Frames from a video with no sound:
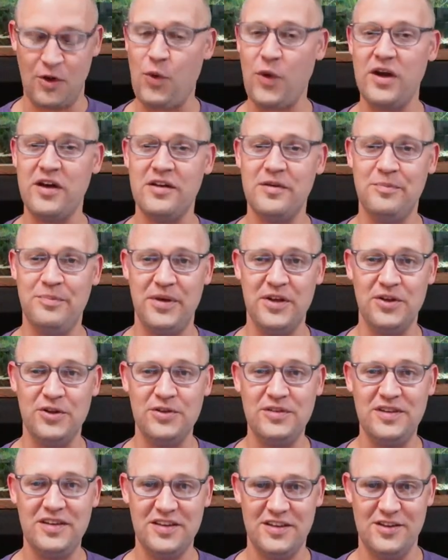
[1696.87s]
aquarium
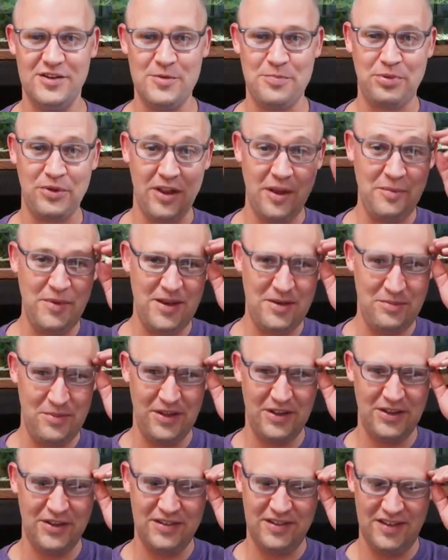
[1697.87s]
build, your plumbing
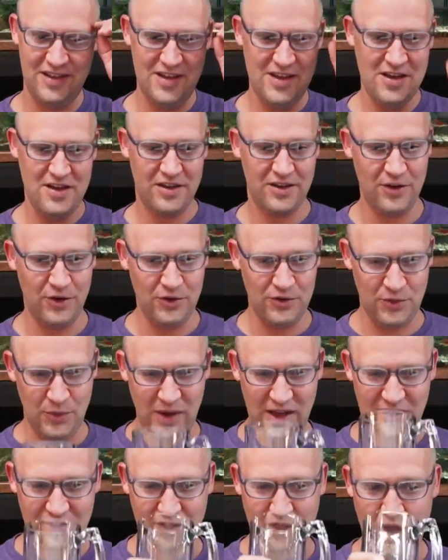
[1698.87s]
build goes
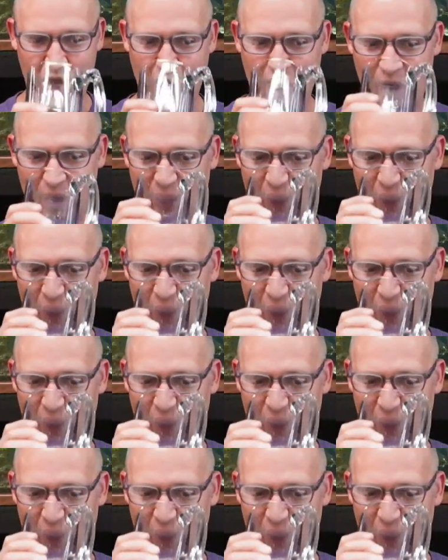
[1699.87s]
well.